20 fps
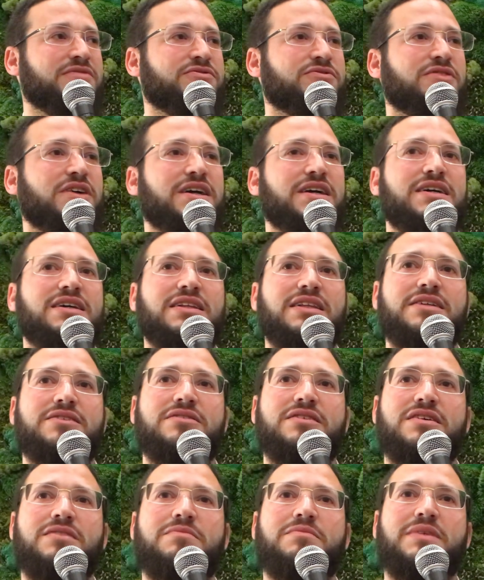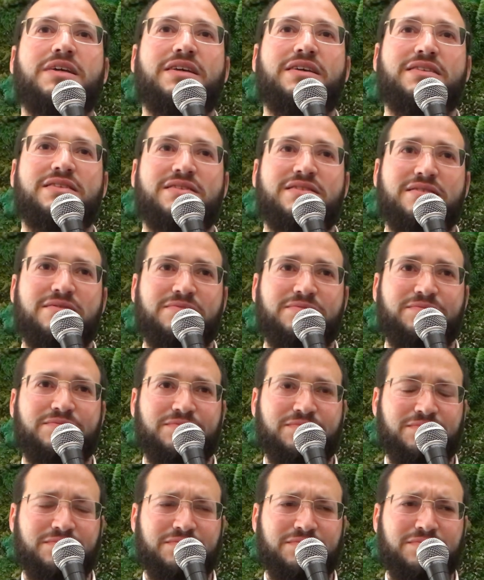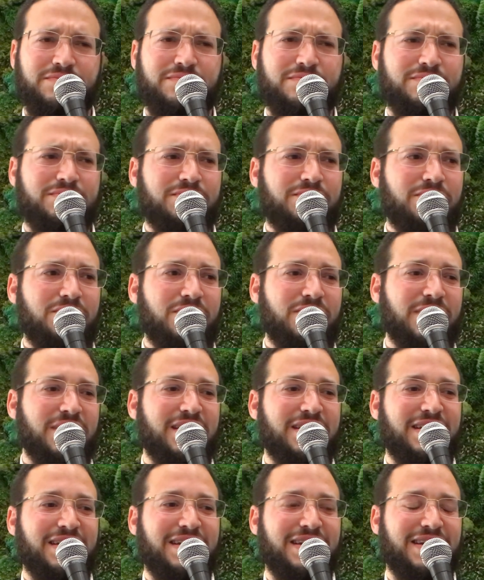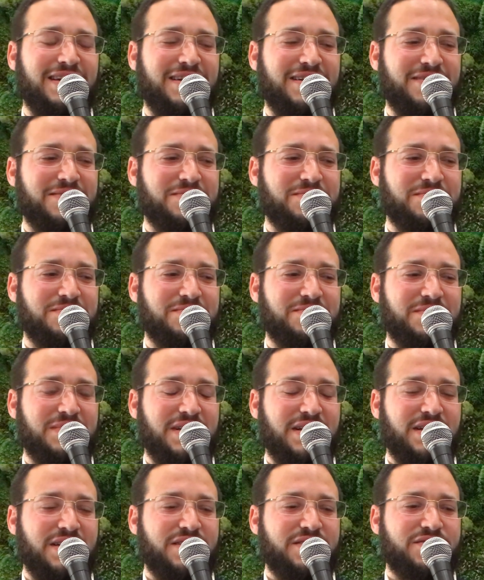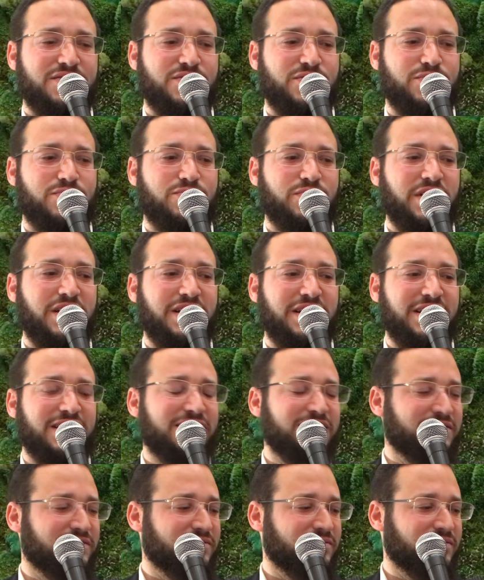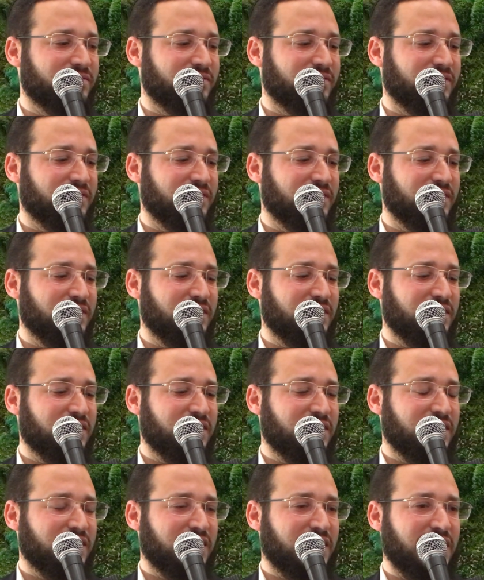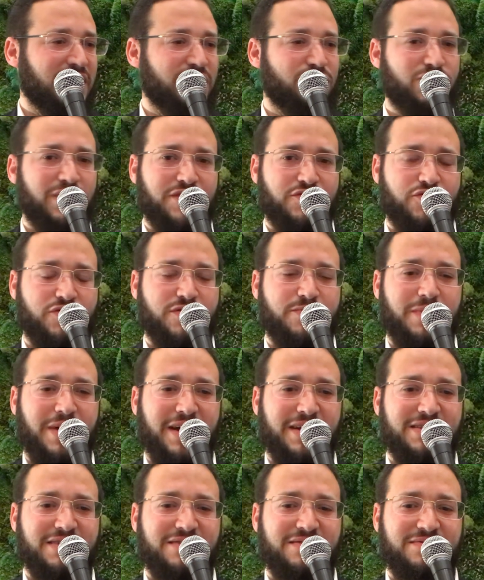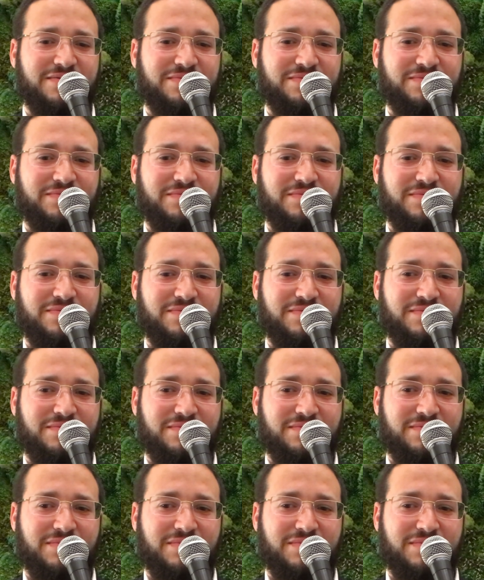He says, Lemafreya literally means to read it in retrospect.